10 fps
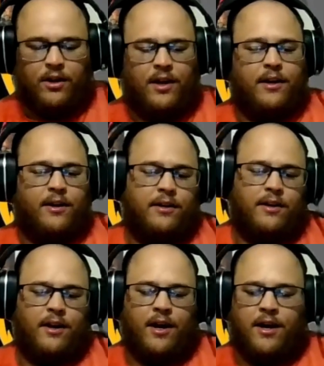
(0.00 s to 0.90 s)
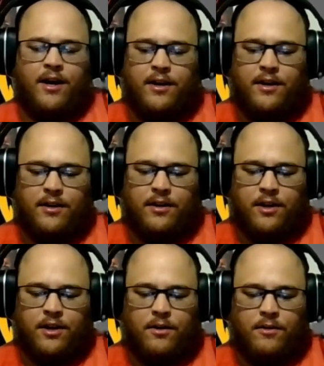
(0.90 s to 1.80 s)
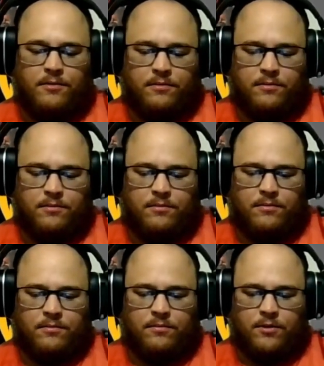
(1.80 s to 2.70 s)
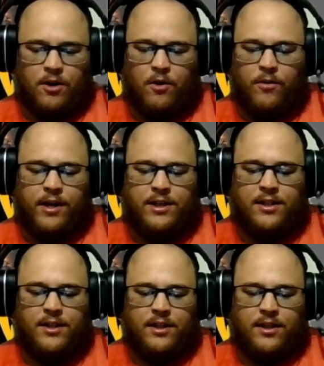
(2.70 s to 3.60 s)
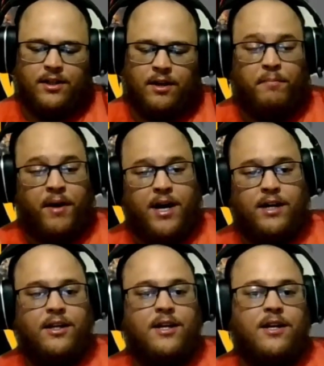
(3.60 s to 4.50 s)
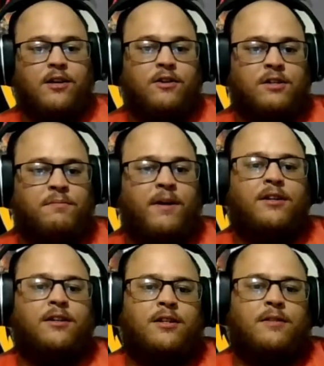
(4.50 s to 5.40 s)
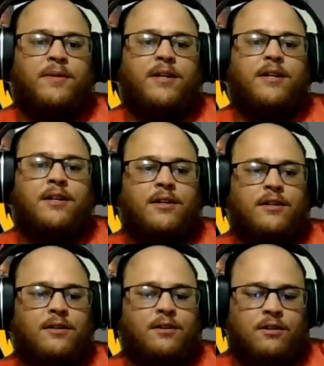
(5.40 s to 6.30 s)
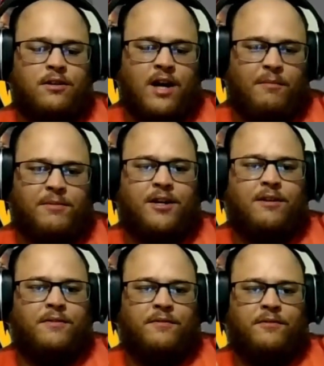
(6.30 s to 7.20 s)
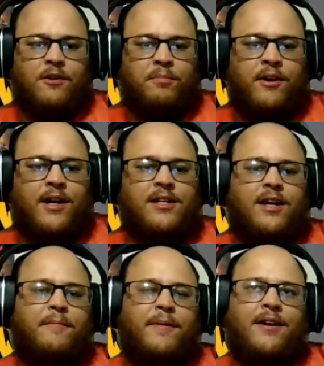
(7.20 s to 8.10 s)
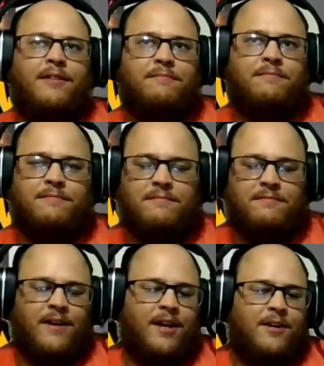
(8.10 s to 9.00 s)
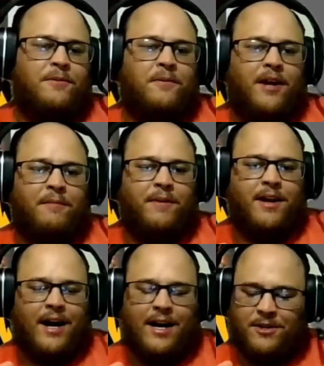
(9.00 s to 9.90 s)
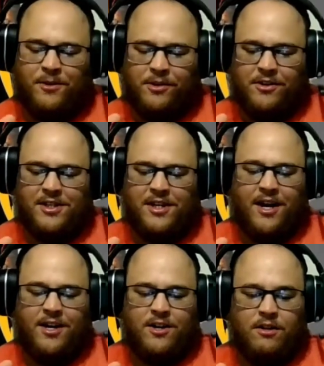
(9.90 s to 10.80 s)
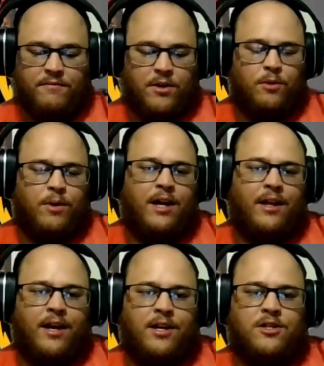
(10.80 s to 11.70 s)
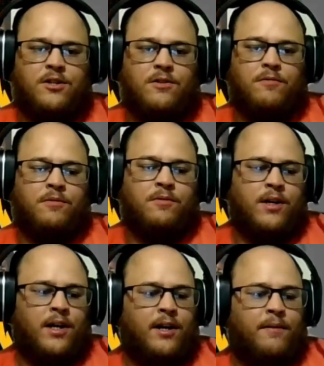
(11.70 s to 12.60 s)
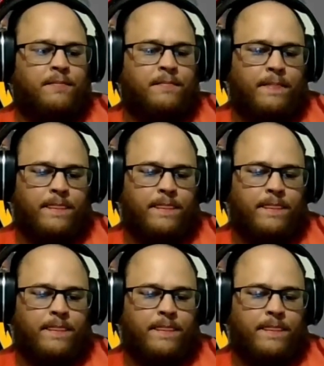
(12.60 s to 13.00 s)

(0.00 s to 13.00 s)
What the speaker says: on the line, and going into a paying league, you're expecting to be compensated for your playing time, and not doing that, man. I totally understand. The Voodoo had that issue, and